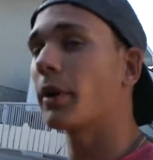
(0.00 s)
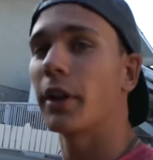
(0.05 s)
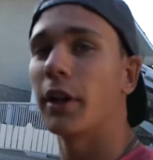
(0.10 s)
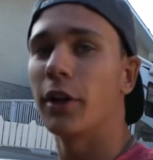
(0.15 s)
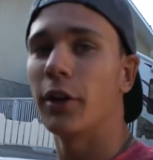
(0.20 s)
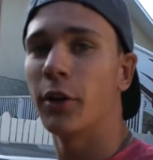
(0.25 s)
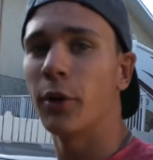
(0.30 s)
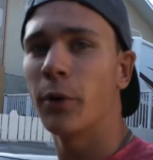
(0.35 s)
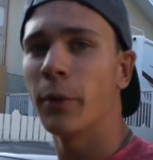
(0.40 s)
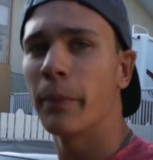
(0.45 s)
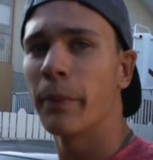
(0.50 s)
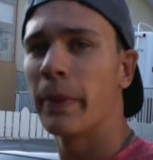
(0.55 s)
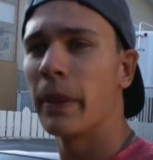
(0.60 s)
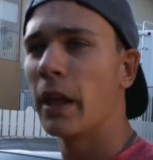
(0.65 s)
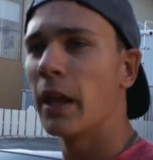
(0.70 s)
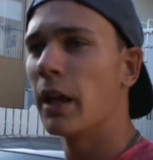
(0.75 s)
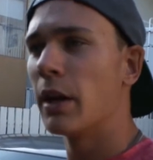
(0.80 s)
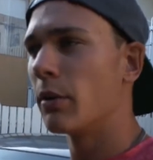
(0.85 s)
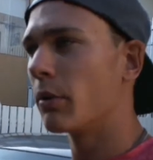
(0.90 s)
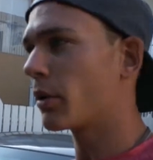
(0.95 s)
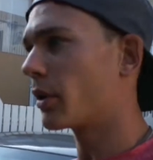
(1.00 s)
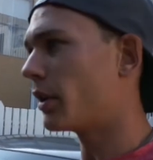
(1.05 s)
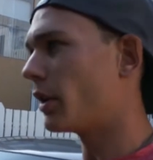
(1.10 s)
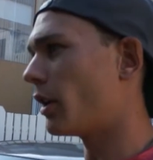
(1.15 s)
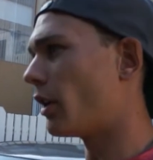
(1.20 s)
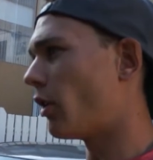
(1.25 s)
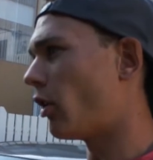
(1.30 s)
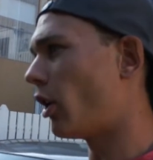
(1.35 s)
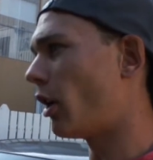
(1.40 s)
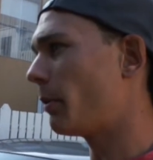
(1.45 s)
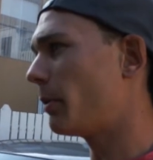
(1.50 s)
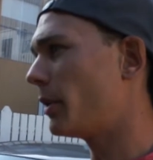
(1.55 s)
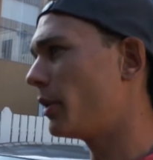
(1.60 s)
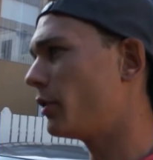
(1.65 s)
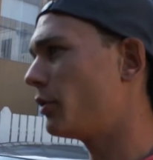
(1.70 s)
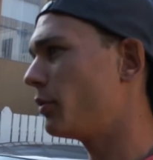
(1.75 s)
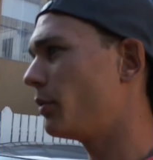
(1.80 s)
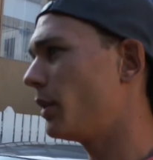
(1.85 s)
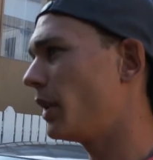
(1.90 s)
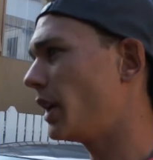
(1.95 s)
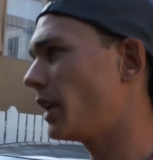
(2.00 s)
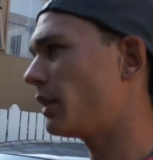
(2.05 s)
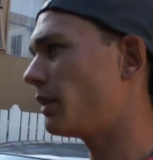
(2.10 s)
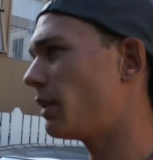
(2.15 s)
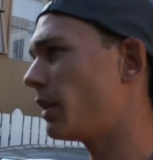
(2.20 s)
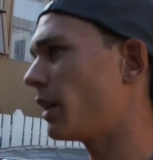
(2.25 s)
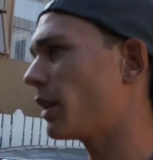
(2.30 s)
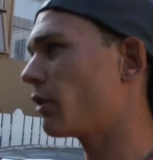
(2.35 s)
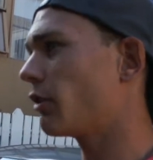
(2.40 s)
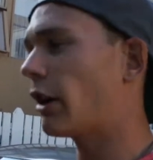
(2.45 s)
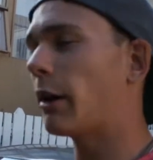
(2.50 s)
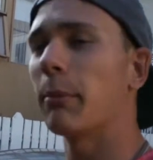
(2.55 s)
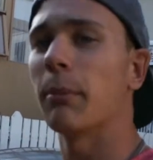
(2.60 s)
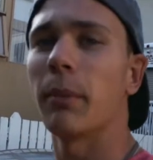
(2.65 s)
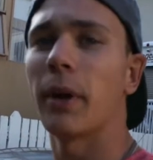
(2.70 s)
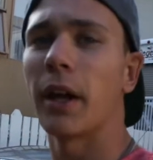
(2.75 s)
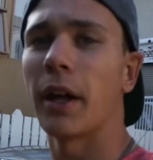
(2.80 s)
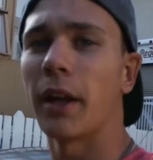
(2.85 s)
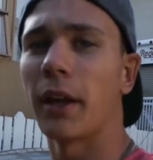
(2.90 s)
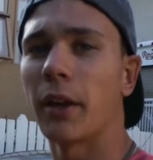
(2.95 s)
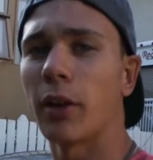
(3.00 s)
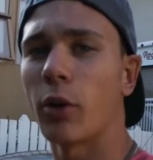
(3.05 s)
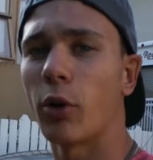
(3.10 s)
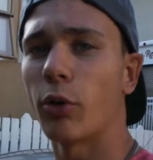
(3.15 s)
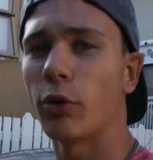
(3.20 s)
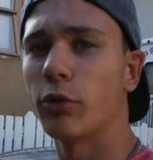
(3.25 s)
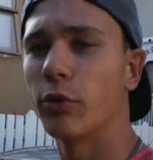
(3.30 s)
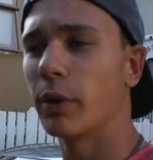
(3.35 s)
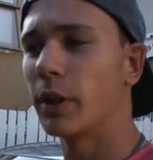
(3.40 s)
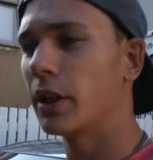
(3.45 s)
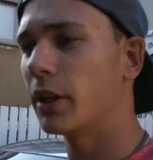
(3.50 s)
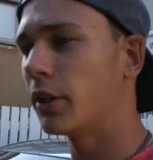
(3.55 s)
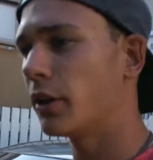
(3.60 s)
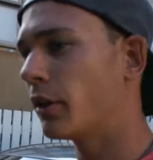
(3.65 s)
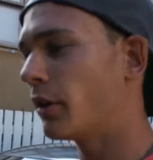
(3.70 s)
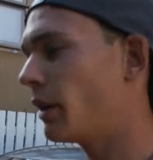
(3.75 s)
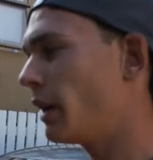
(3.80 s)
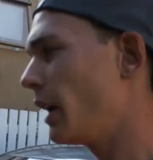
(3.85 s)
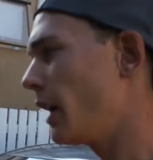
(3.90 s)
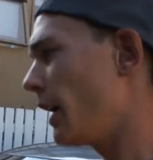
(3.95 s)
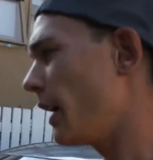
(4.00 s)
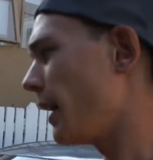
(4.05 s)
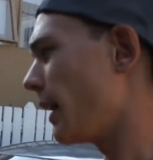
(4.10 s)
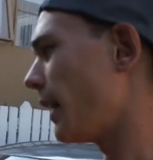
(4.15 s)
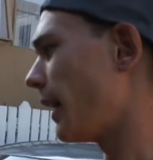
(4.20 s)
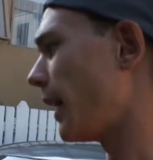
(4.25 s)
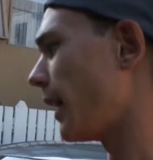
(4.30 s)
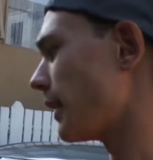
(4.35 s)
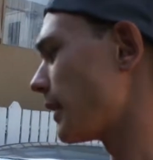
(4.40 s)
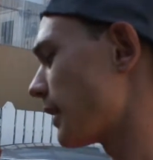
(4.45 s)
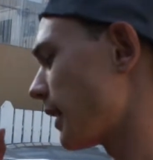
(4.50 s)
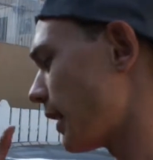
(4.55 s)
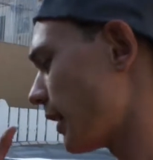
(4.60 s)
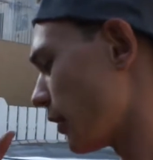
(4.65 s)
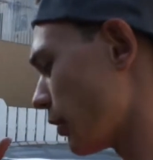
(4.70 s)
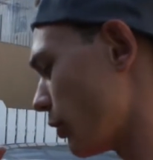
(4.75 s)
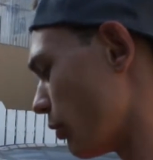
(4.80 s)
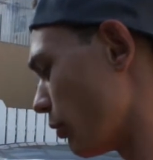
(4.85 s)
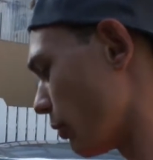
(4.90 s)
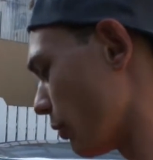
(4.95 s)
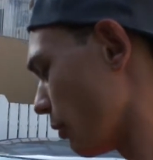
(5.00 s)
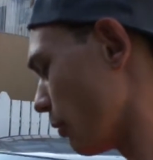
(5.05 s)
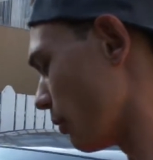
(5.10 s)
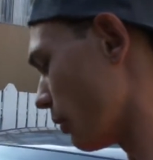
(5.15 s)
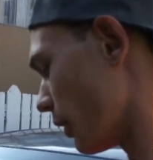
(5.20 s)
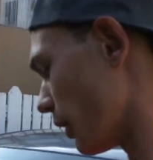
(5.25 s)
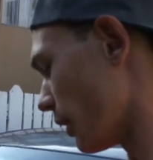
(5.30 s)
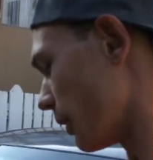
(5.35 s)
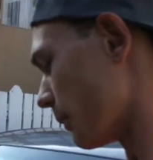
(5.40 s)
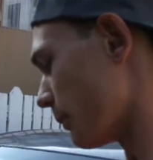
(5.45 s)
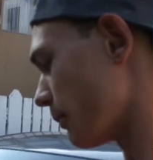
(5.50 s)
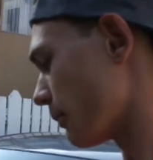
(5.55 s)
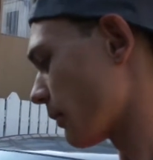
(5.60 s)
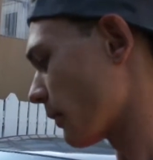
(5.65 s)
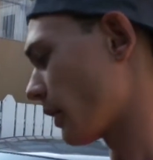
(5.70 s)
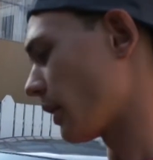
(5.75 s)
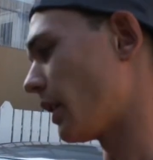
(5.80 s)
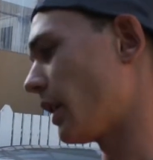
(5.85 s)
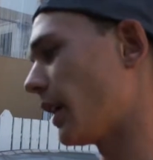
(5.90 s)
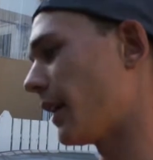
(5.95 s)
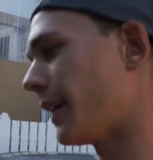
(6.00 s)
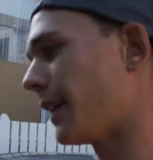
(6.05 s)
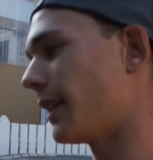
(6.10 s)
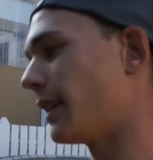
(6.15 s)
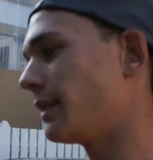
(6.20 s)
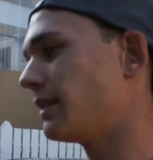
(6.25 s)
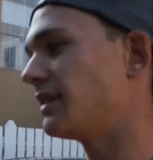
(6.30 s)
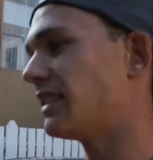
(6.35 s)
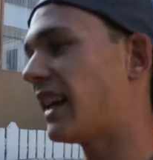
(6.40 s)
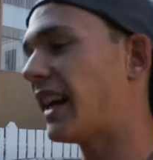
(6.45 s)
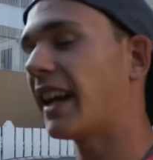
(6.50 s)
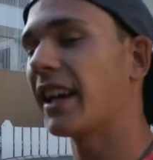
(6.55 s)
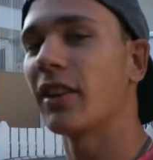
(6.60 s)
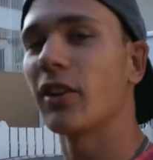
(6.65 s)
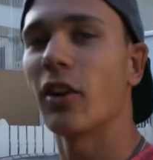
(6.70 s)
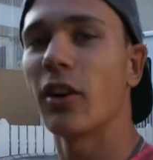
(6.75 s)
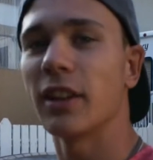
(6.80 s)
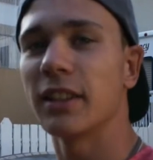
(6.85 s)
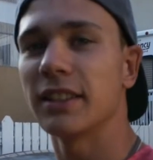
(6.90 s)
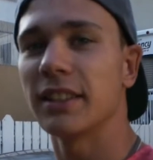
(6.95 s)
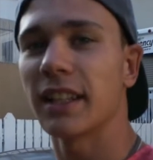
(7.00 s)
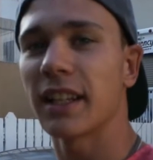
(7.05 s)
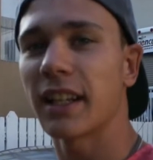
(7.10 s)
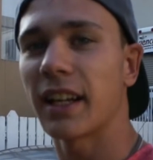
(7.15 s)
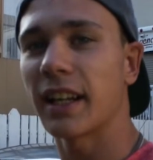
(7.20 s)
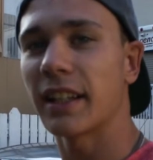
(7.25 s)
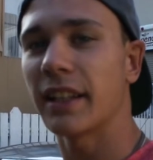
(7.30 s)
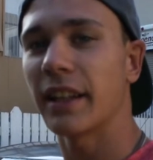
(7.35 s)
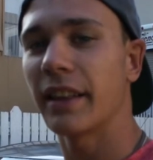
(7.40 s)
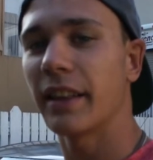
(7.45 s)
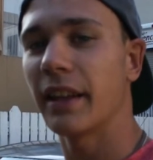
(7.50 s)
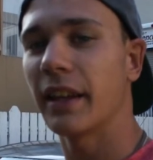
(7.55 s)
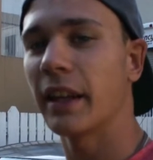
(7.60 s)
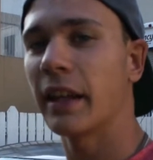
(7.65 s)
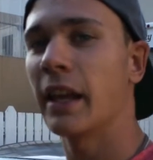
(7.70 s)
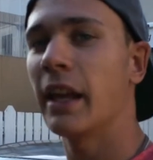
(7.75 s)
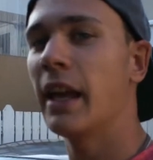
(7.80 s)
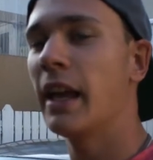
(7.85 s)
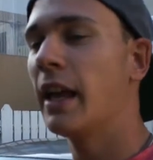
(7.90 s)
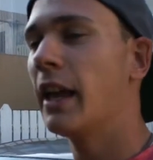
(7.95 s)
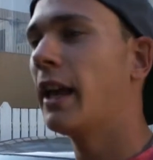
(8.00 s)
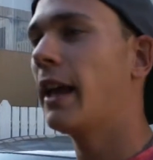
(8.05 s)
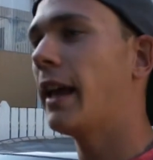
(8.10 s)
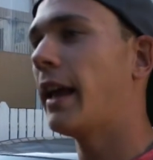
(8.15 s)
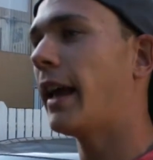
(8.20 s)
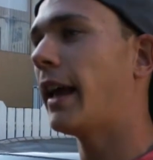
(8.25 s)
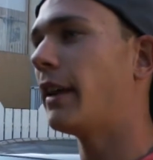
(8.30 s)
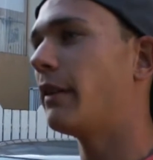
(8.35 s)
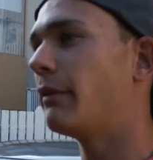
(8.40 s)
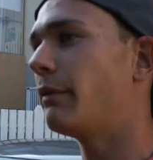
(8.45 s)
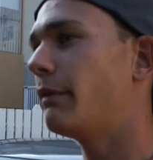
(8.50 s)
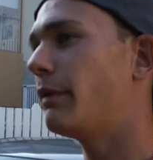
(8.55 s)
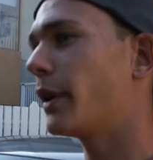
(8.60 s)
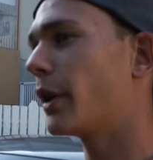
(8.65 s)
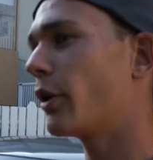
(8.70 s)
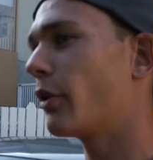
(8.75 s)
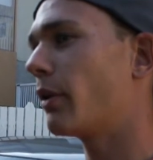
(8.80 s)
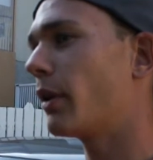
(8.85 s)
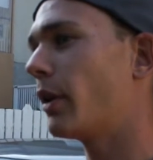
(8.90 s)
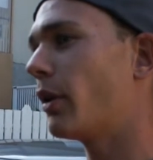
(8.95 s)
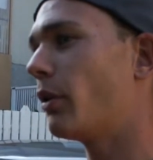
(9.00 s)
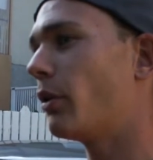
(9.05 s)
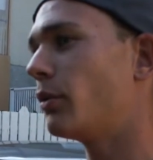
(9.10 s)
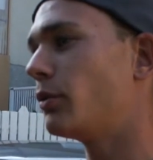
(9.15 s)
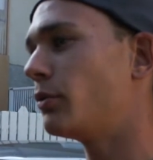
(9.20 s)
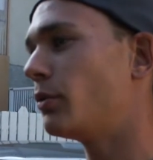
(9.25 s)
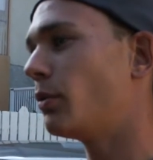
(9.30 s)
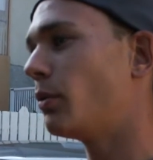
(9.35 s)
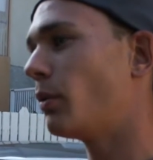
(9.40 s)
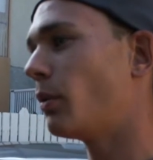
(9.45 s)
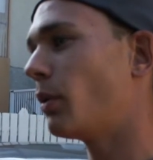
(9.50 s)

we're going to do. We're going to hop into it, grab my code reader, and kind of go through a, a diagnostic kind of thing and figure out